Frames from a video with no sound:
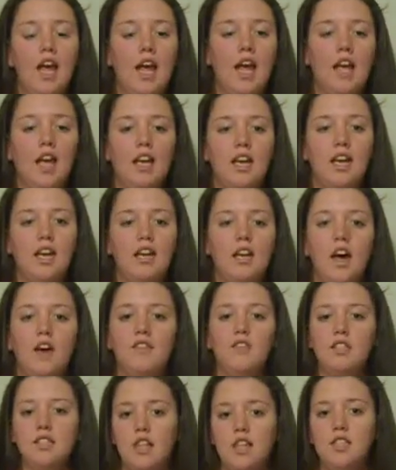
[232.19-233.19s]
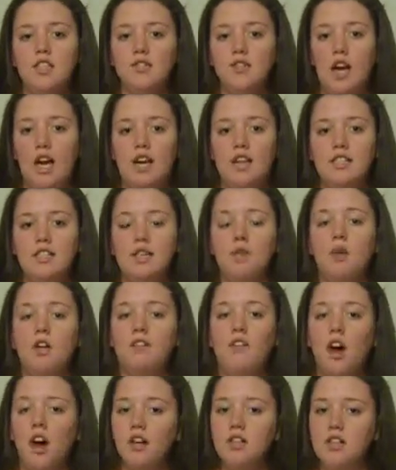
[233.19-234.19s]
and of the sun's rays, and
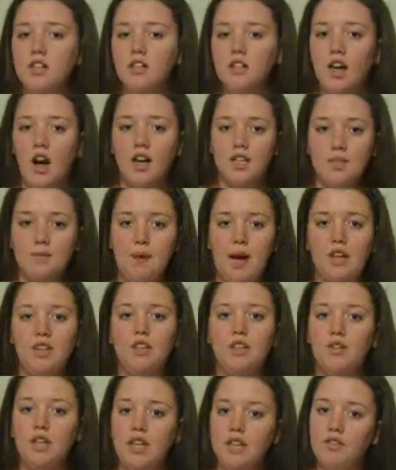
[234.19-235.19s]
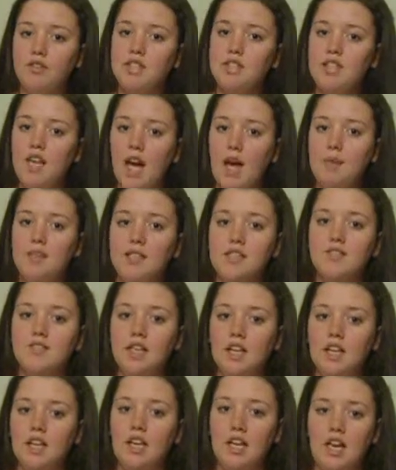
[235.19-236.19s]
we've also talked about the 3 different types of
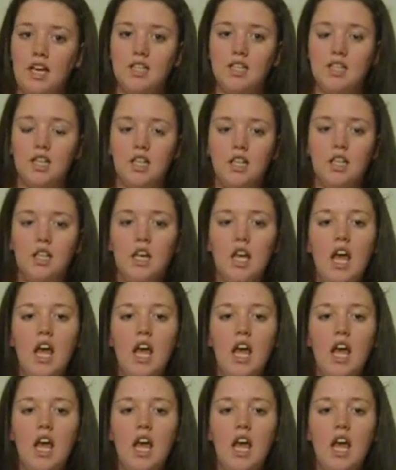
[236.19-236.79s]
skin cancer,